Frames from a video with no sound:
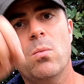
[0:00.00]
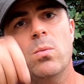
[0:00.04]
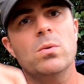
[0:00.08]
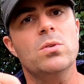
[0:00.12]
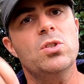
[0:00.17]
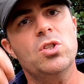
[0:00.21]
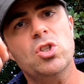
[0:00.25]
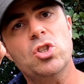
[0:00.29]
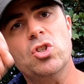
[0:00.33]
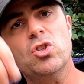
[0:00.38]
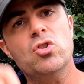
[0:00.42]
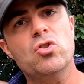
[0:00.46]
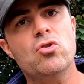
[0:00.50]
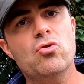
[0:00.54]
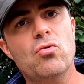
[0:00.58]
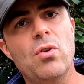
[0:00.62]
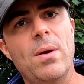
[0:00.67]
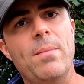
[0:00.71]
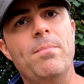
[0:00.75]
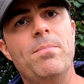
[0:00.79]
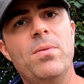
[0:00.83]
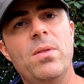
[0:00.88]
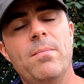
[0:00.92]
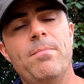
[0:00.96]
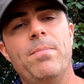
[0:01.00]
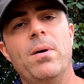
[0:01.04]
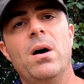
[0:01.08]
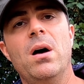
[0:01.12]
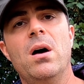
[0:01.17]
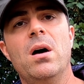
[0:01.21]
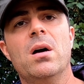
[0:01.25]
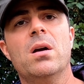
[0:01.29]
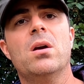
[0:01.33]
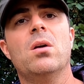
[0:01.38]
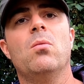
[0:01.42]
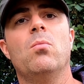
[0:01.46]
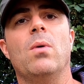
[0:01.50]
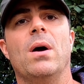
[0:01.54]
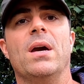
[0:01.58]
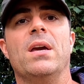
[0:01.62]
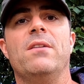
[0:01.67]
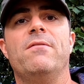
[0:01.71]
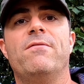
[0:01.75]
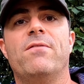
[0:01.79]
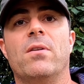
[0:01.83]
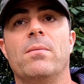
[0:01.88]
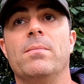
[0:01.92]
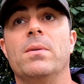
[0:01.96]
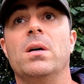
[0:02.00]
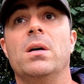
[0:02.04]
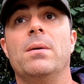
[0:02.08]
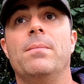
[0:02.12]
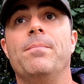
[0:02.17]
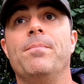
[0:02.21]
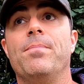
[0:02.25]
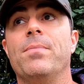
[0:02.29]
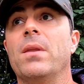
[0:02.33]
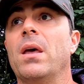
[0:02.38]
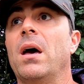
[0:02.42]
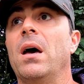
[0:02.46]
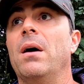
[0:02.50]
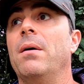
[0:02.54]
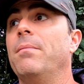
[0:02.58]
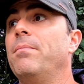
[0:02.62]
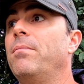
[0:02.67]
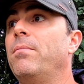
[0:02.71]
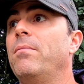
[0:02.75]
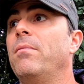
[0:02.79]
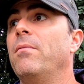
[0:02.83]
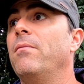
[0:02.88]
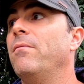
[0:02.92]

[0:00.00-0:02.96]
will strip the bark away from a, um, uh,